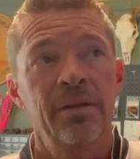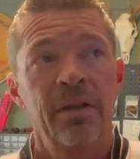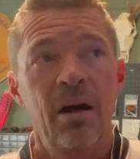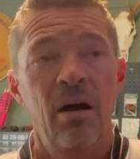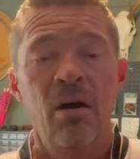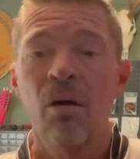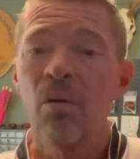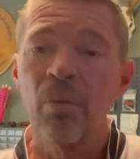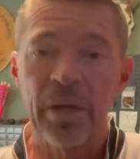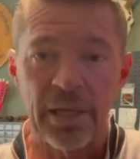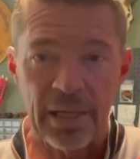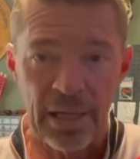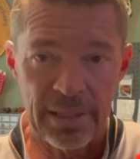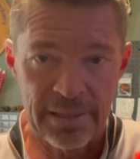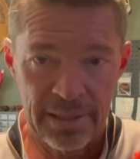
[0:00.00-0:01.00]
All
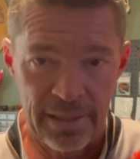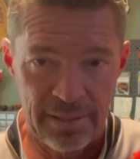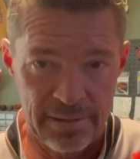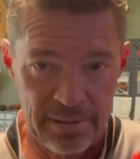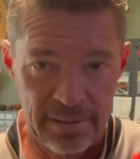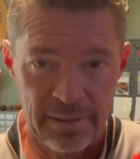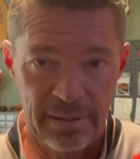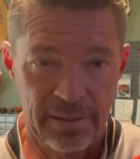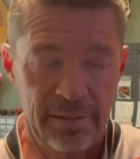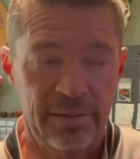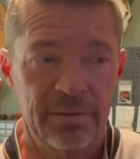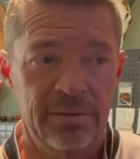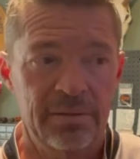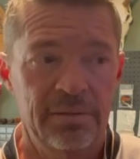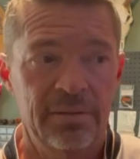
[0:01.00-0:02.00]
week I tested
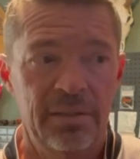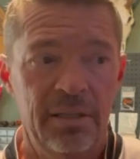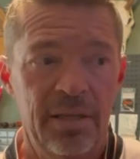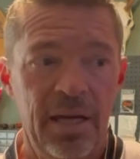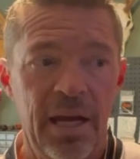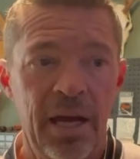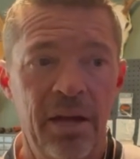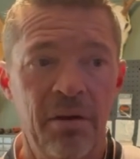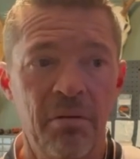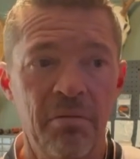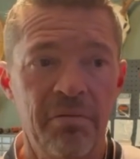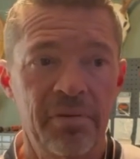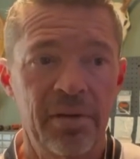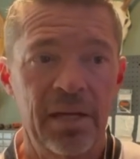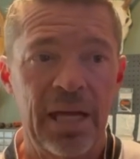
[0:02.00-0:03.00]
out
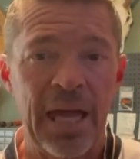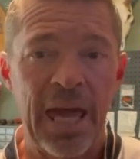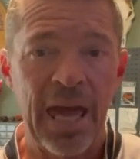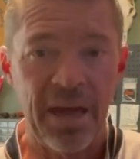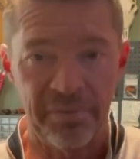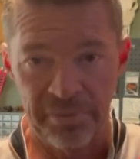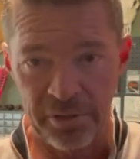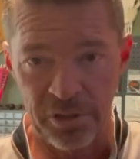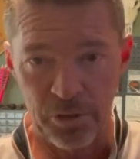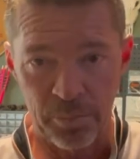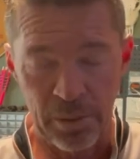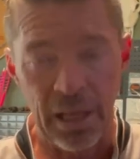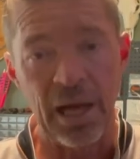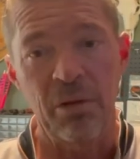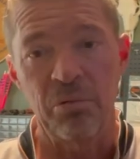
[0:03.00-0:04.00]
of half inch
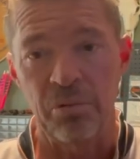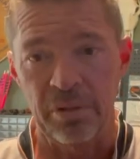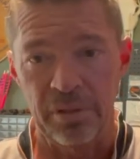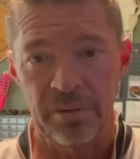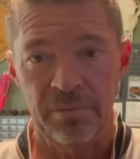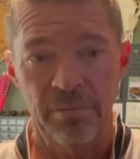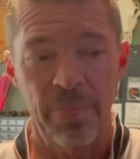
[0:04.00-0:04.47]
plywood.